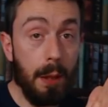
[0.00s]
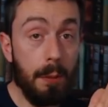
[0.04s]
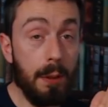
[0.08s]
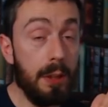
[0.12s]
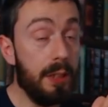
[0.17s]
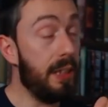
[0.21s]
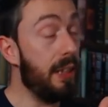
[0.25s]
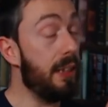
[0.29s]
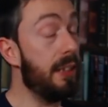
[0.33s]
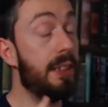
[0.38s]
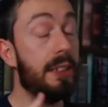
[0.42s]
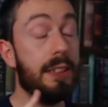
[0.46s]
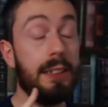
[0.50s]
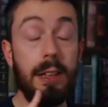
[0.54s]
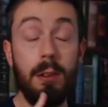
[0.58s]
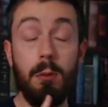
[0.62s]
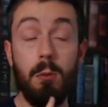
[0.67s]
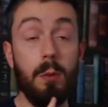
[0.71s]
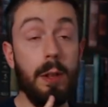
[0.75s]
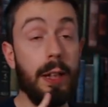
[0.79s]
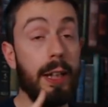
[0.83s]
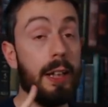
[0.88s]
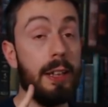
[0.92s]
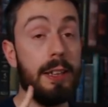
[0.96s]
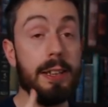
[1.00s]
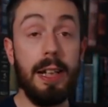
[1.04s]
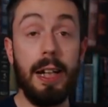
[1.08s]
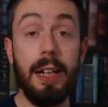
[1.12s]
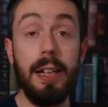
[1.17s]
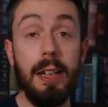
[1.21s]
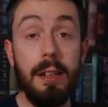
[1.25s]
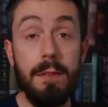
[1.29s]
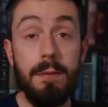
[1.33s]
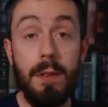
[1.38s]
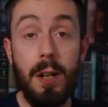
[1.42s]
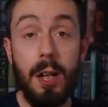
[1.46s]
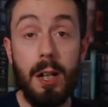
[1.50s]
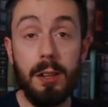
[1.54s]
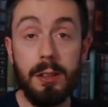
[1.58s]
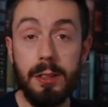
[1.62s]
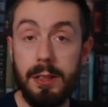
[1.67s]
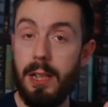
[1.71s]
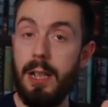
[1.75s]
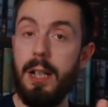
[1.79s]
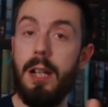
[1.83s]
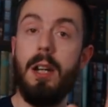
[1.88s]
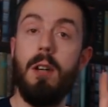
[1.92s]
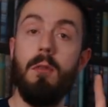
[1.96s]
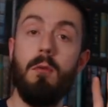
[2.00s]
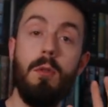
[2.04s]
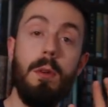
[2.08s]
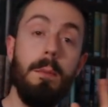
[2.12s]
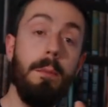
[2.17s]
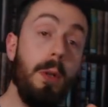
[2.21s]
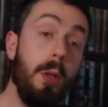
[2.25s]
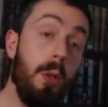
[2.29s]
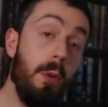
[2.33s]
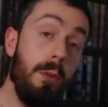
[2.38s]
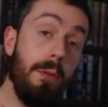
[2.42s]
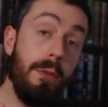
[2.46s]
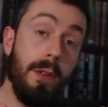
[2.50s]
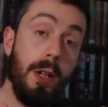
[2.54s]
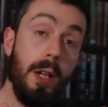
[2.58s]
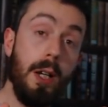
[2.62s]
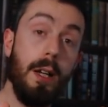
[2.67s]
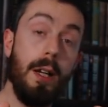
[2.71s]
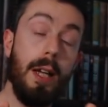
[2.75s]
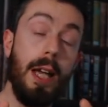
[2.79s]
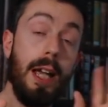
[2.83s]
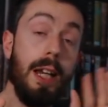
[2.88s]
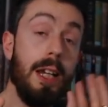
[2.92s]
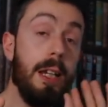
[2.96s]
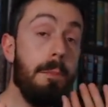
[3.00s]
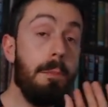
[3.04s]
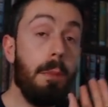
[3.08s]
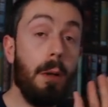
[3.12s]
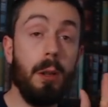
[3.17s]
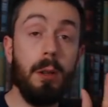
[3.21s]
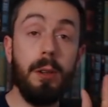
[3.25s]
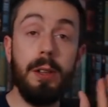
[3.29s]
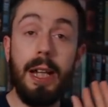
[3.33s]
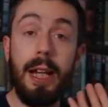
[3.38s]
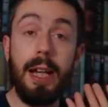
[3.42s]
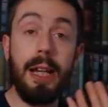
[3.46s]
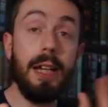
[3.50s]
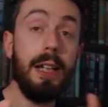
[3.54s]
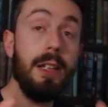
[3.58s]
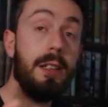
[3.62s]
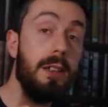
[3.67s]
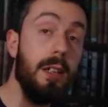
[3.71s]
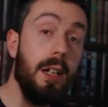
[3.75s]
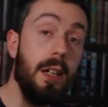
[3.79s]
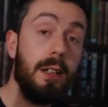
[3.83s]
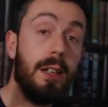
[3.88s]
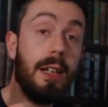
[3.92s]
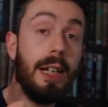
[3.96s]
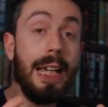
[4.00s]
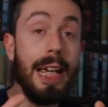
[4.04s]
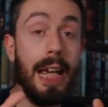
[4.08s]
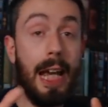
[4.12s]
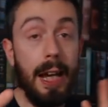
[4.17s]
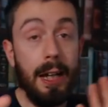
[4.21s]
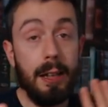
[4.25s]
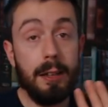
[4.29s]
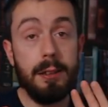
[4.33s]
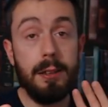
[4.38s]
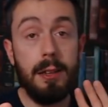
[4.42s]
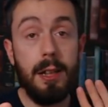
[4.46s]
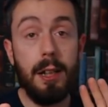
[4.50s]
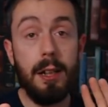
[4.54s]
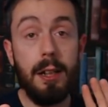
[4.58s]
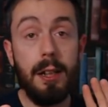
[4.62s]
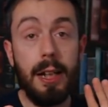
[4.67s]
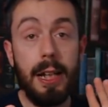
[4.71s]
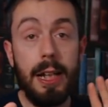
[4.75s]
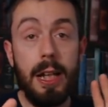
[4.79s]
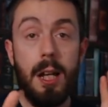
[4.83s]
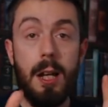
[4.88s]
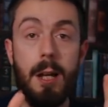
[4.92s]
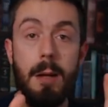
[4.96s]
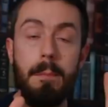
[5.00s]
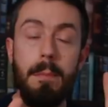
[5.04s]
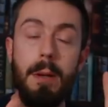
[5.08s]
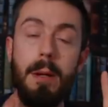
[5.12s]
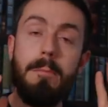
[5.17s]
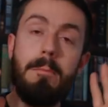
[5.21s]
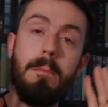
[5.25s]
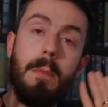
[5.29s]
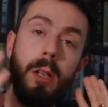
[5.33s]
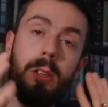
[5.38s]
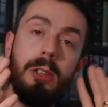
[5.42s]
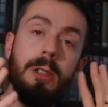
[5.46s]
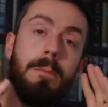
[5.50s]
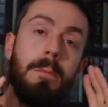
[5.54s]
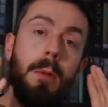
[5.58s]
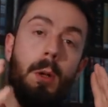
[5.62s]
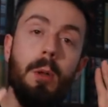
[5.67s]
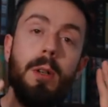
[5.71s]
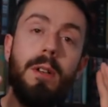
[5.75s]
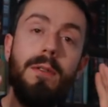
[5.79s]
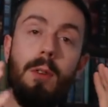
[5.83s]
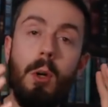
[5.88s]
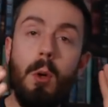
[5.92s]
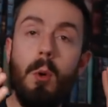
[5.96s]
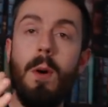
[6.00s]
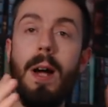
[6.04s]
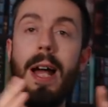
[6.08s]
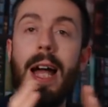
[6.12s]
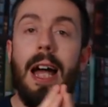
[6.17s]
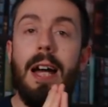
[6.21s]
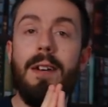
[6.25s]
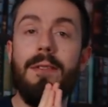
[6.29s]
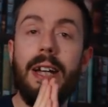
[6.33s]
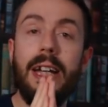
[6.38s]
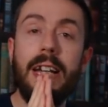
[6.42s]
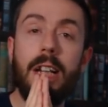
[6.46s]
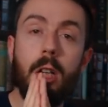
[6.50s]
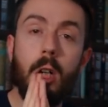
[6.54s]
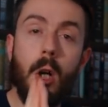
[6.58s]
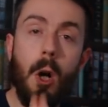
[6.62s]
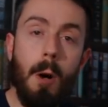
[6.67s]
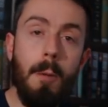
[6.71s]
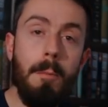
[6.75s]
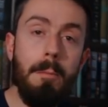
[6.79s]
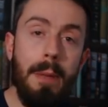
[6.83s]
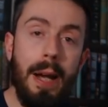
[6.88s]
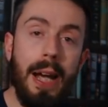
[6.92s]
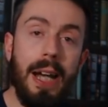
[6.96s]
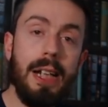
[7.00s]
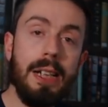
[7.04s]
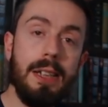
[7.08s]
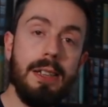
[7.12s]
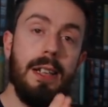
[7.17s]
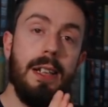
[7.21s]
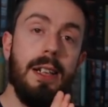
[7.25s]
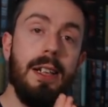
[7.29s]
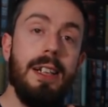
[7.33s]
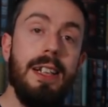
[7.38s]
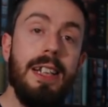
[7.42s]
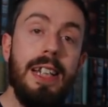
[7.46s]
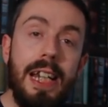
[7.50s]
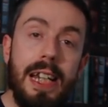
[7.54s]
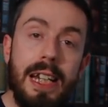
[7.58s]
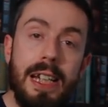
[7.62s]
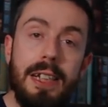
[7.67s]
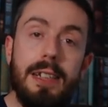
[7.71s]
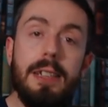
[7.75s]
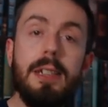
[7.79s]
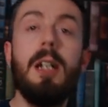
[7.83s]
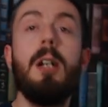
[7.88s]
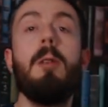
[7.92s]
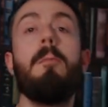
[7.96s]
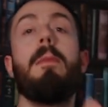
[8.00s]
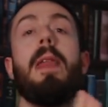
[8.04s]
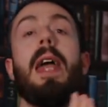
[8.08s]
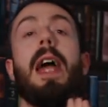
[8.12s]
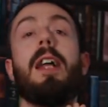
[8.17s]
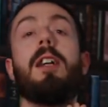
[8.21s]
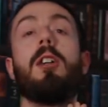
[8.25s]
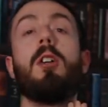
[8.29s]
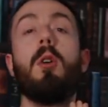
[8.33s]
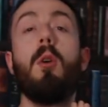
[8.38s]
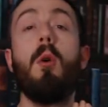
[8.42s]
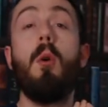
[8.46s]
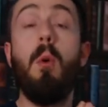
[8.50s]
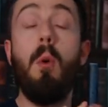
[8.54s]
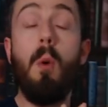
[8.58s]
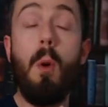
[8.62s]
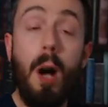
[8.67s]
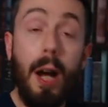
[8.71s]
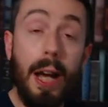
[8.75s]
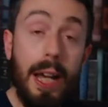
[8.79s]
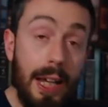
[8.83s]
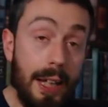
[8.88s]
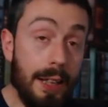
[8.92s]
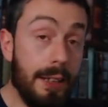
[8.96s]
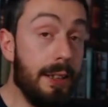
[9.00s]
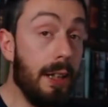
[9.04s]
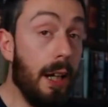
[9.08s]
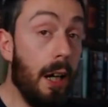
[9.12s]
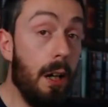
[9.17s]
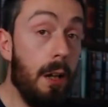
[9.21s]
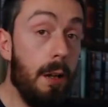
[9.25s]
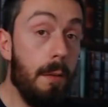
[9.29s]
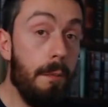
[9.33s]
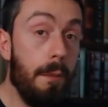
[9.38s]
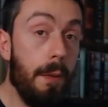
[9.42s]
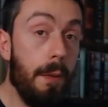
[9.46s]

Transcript: because it's still insanely fast, remove any bottleneck internally, externally, but most important of all, have a compact, neat and quieter